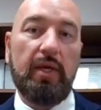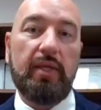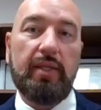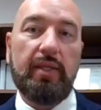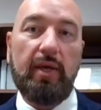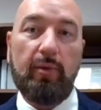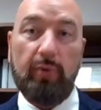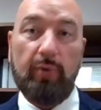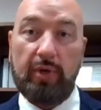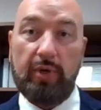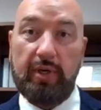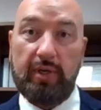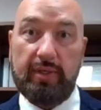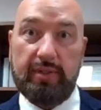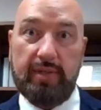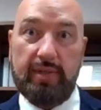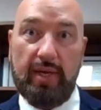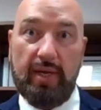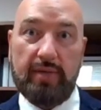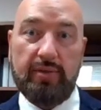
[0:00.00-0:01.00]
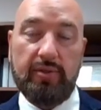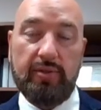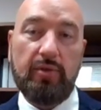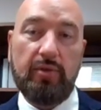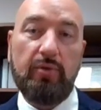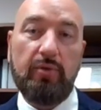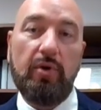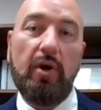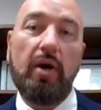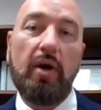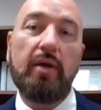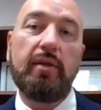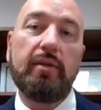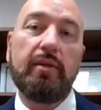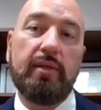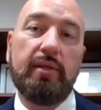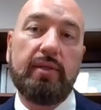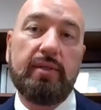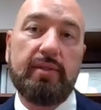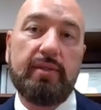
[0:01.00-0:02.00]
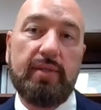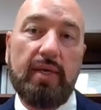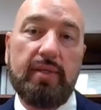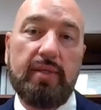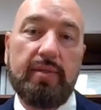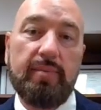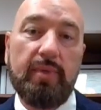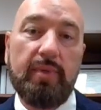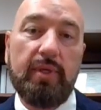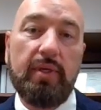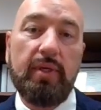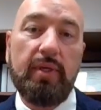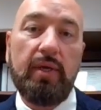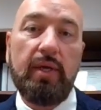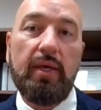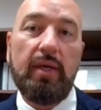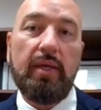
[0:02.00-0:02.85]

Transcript: that we're going to test you on in the assessment.